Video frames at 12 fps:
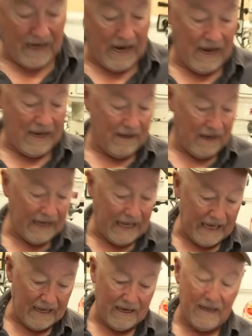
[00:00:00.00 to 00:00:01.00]
guy,
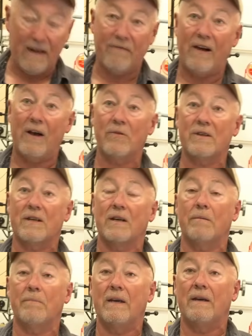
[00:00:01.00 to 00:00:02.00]
again, and if I was going
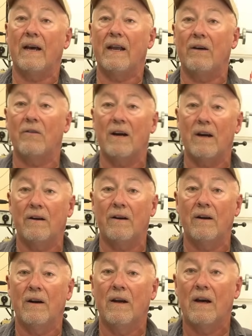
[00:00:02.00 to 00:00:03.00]
to be an elk
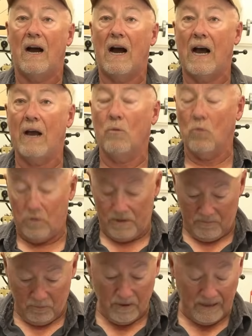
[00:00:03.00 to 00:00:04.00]
hunter, I
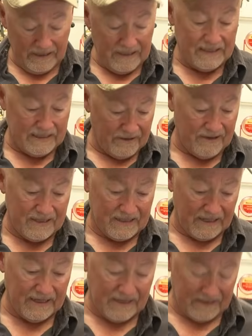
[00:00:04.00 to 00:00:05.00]
would really
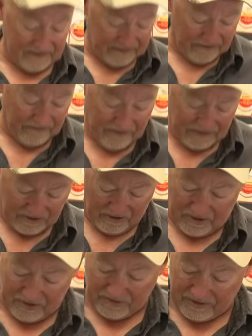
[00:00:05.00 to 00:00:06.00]
seriously consider this
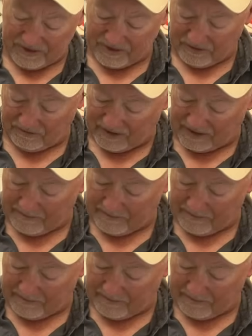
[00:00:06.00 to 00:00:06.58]
cartridge. Because you think